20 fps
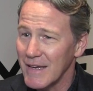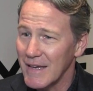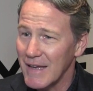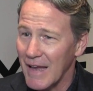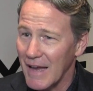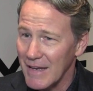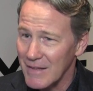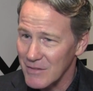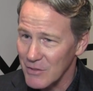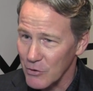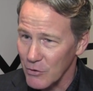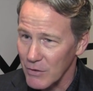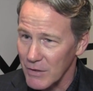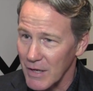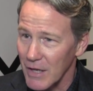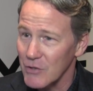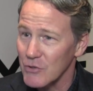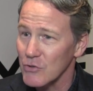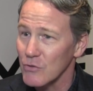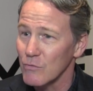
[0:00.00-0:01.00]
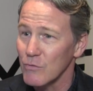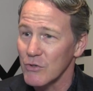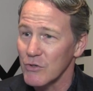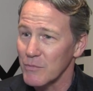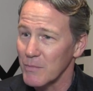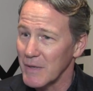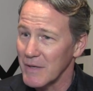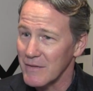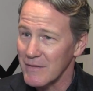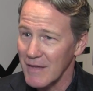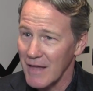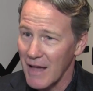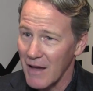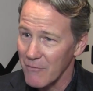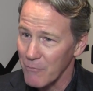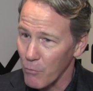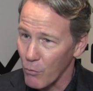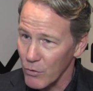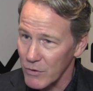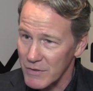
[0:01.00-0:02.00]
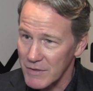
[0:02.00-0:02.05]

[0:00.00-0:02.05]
gains a credential, which means they have more